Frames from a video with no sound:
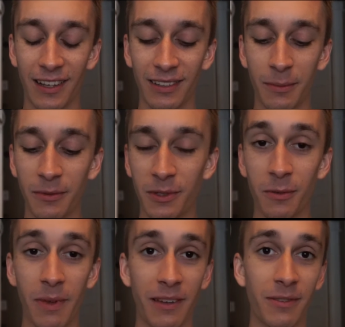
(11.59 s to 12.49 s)
Some of
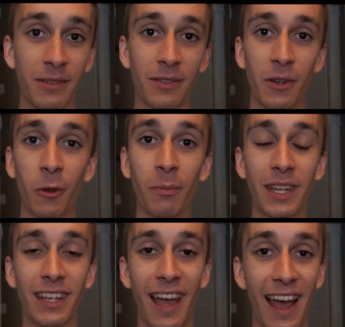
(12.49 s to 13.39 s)
you may have even known
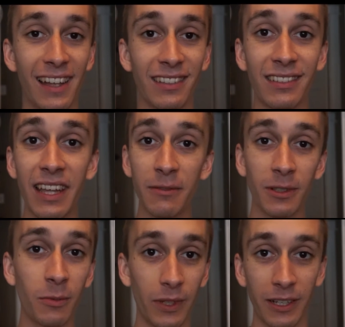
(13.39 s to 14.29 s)
me as
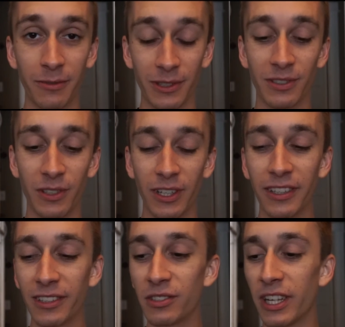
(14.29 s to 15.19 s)
David when I first started
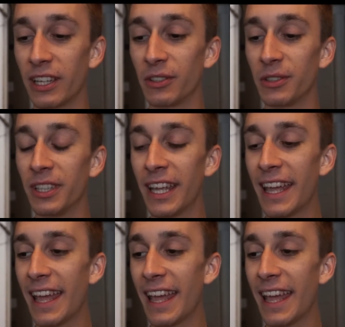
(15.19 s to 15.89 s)
this channel.